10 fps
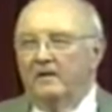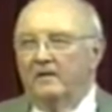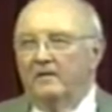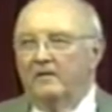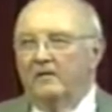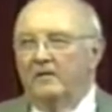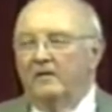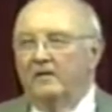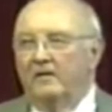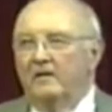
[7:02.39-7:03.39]
is always
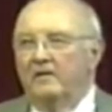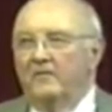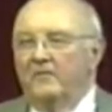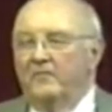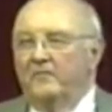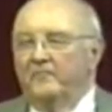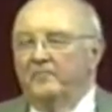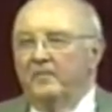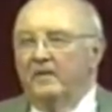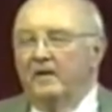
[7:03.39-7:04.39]
taking seriously
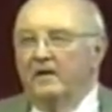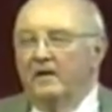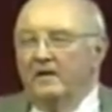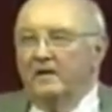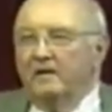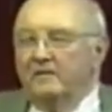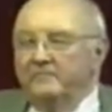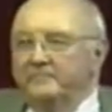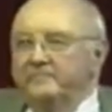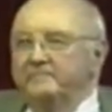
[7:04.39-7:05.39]
what we're learning about
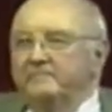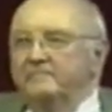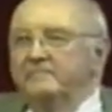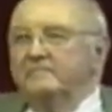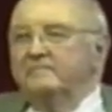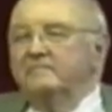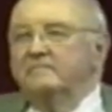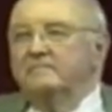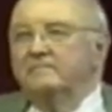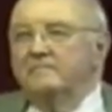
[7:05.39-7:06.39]
nature.
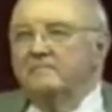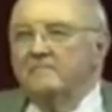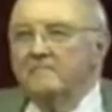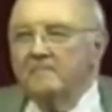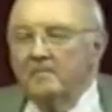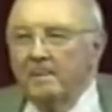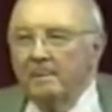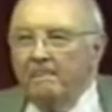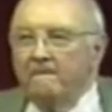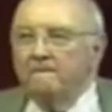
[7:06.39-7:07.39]
But in a
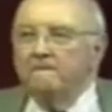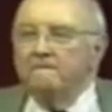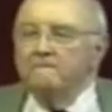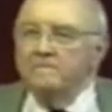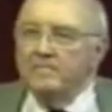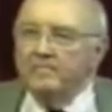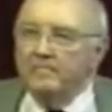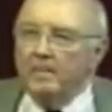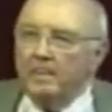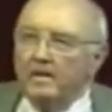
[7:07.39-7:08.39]
Protestant approach to
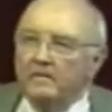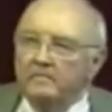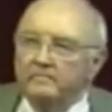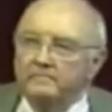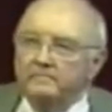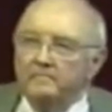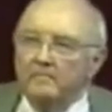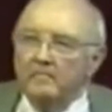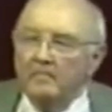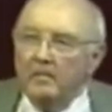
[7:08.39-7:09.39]
things,
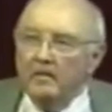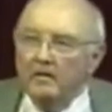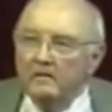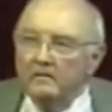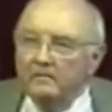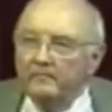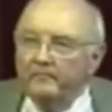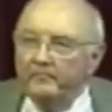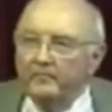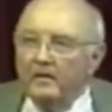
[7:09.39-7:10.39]
you don't
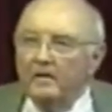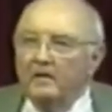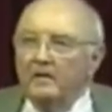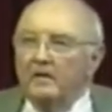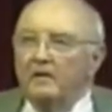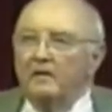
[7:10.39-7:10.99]
begin